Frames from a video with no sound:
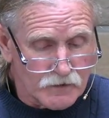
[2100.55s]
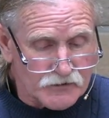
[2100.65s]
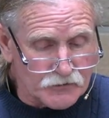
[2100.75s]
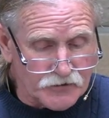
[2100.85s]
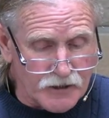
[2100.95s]

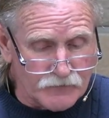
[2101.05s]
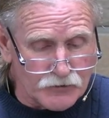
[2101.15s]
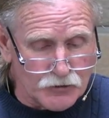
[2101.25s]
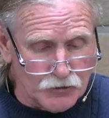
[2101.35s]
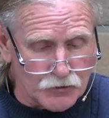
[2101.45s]
So David
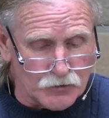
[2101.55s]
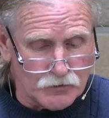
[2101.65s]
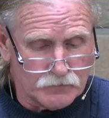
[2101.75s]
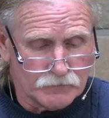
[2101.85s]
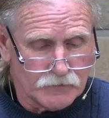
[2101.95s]
knew
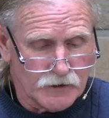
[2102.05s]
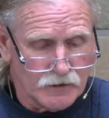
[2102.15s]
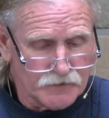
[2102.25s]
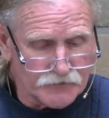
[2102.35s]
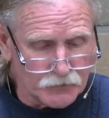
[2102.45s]

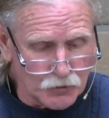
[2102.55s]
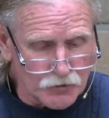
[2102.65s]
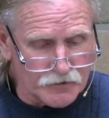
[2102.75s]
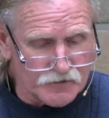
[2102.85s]
that the Lord had